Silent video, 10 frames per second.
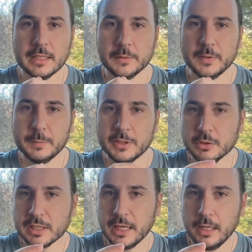If they make
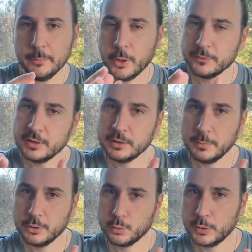you calm, often they
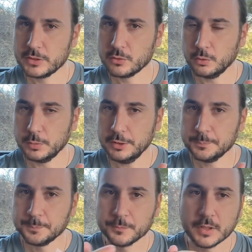make you quite
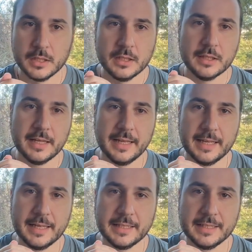stupid.
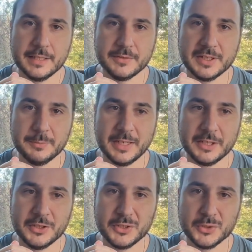And if they
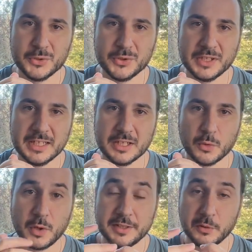make you
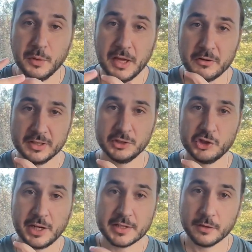quite aware or
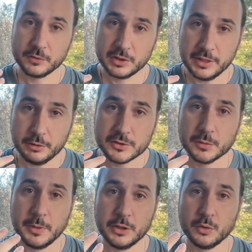energized, often they
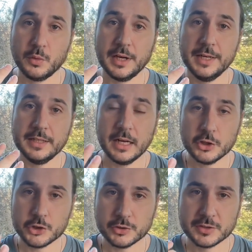also make you quite
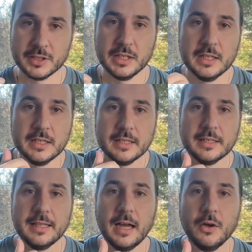anxious.
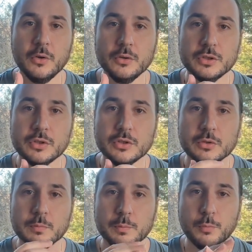Now,
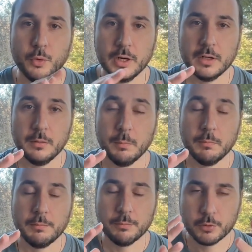Puerh,
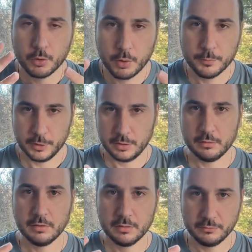
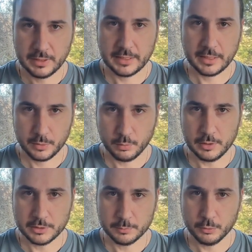proper, really high
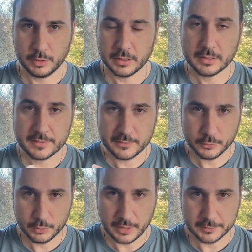quality Puerh, doesn't
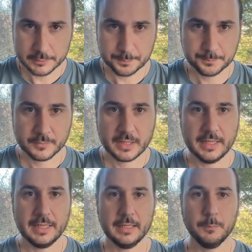do that.
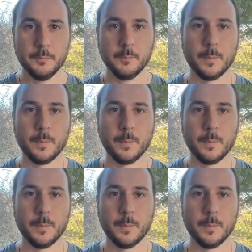A